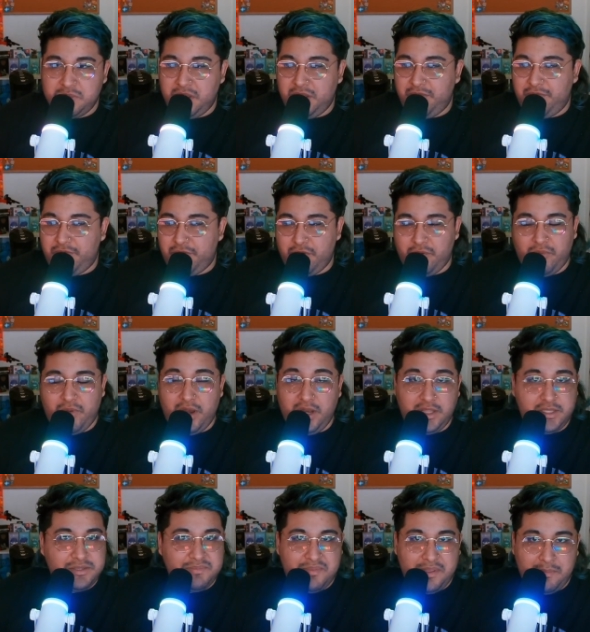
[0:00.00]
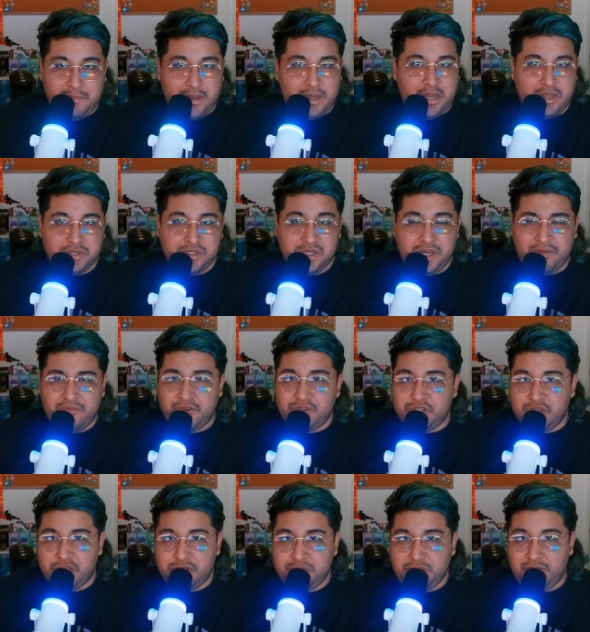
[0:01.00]
me for wanting to paint my nails. She never
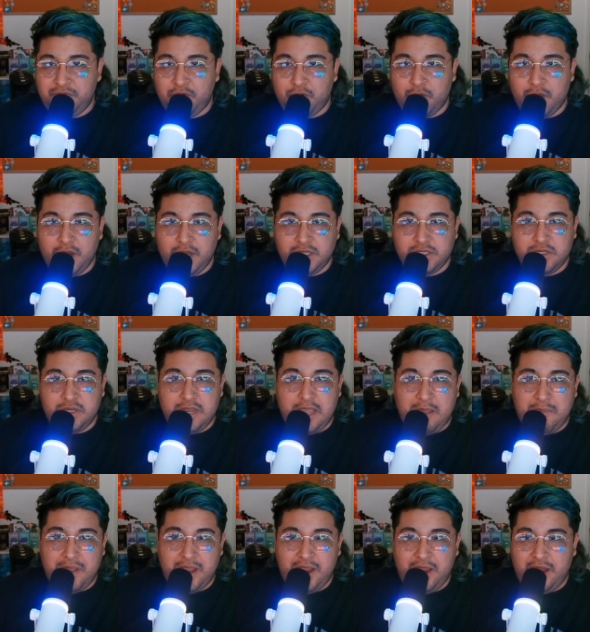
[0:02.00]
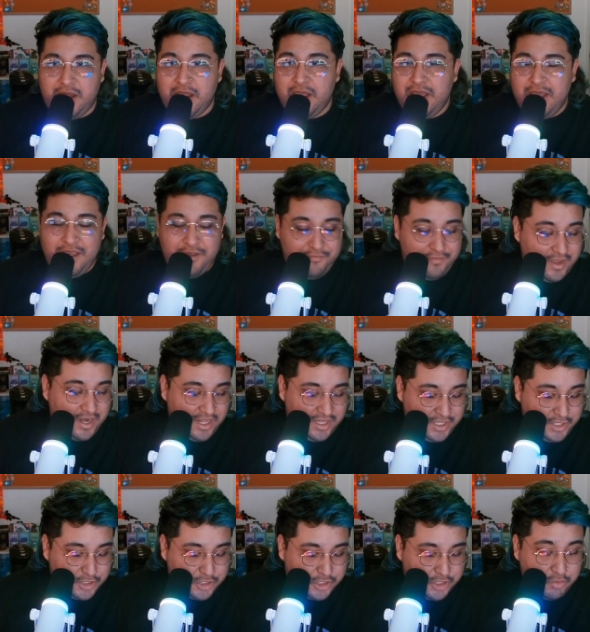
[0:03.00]
judged me for wanting to dye my hair. If
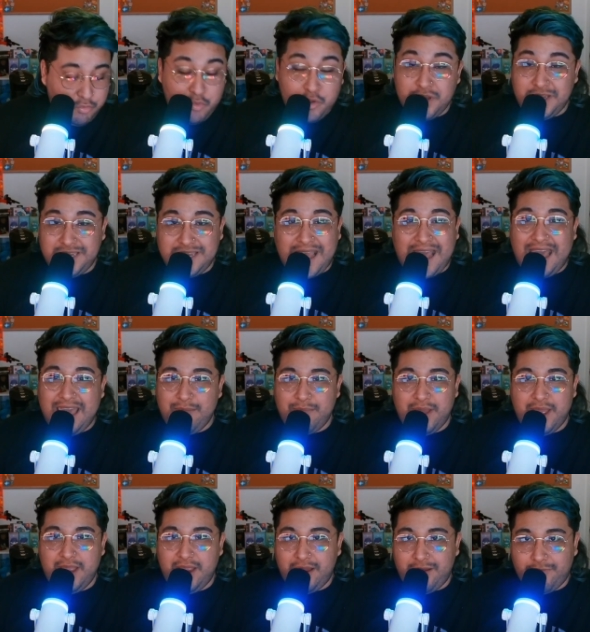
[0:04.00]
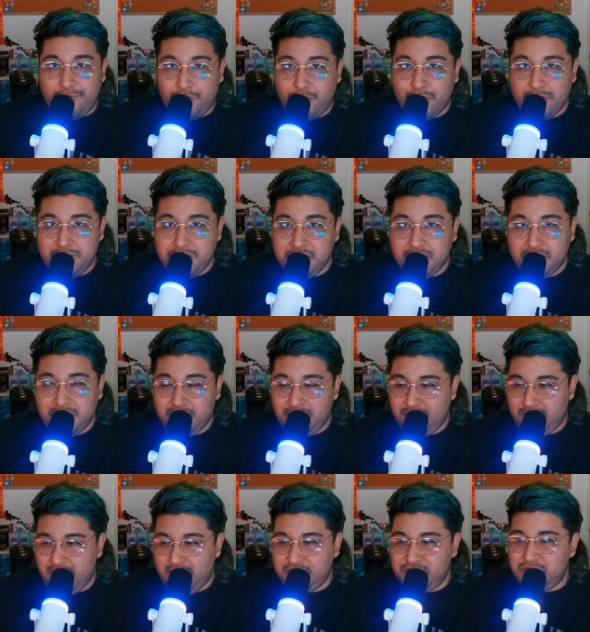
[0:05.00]
anything, she would dye my hair for me,
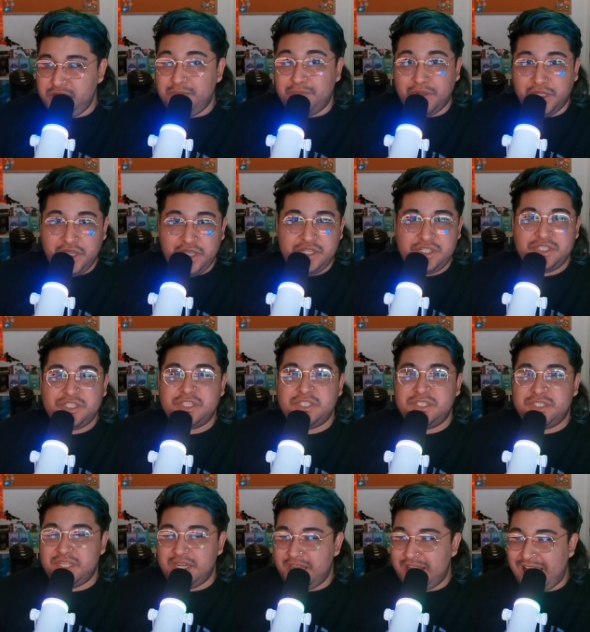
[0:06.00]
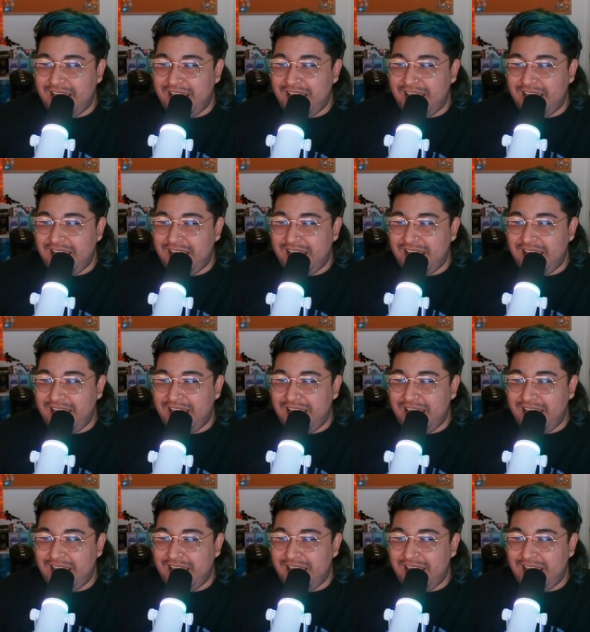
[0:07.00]
right? She bleaches and